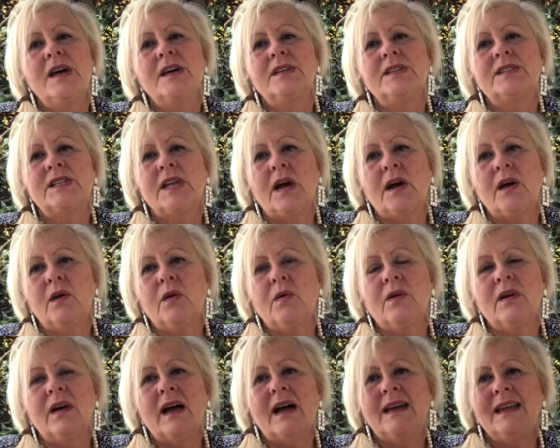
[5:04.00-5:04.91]

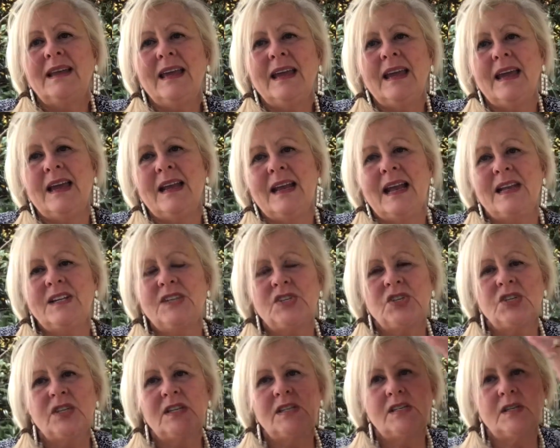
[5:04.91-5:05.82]
So again, it's
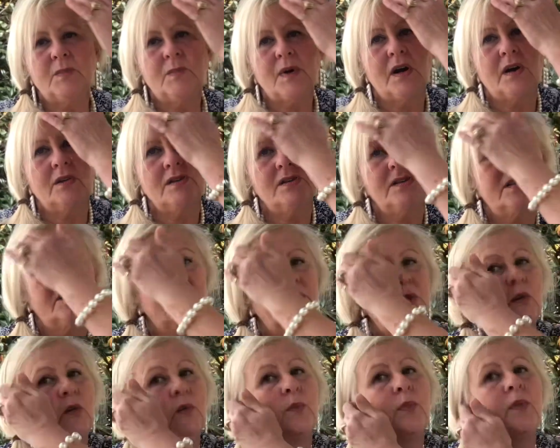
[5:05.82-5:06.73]
just a
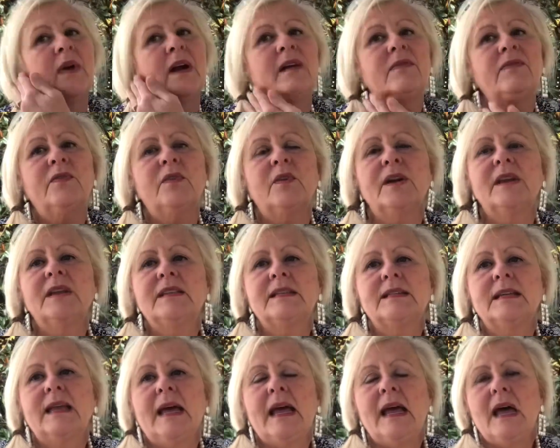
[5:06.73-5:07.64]
personal
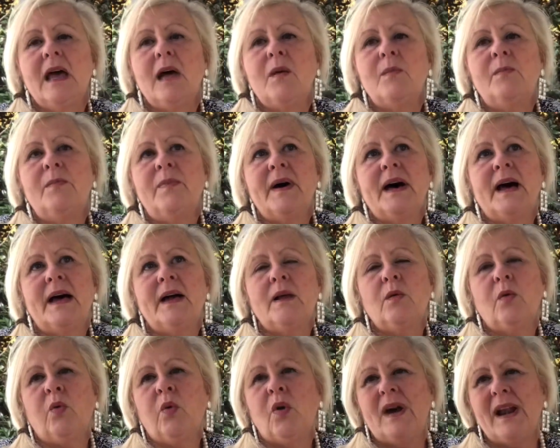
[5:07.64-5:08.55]
preference, but
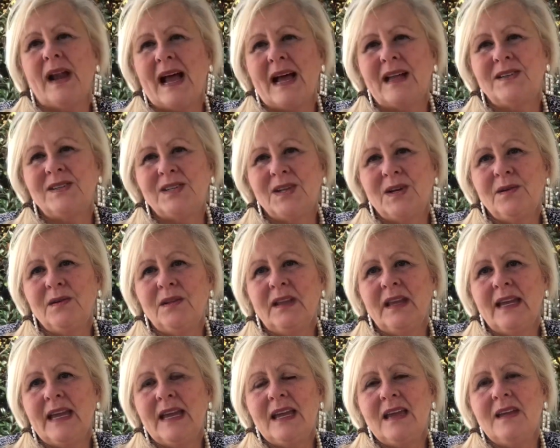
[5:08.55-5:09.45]
what I do
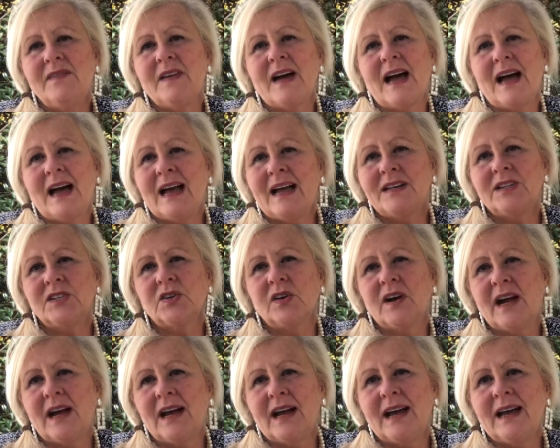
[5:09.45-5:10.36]
leave, I
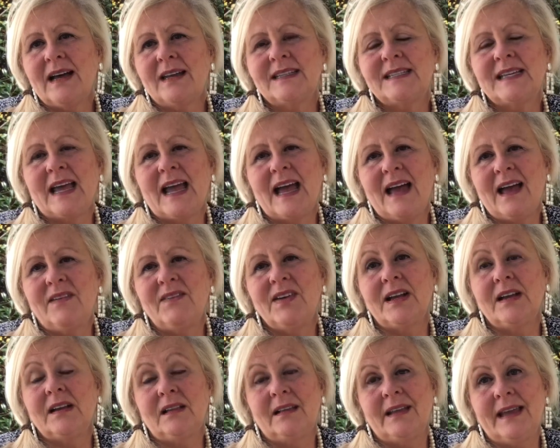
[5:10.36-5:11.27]
try to have
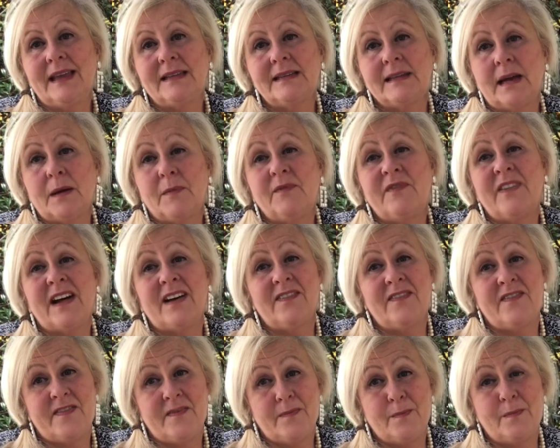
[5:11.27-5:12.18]
it cleaned up
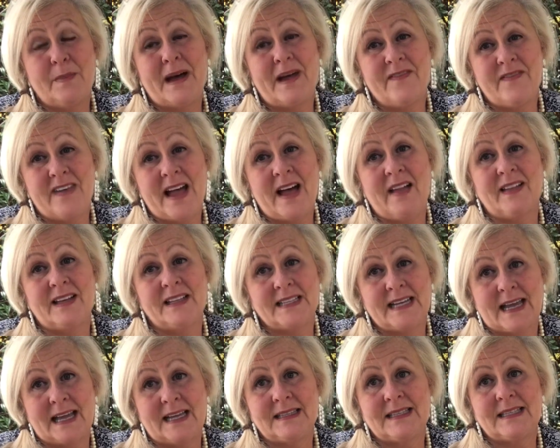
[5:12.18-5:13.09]
by
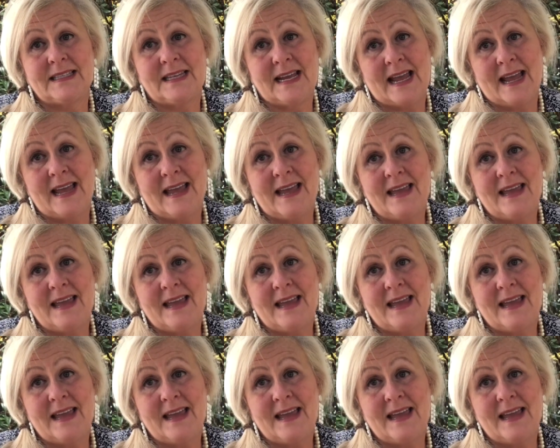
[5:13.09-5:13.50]
Valentine's Day.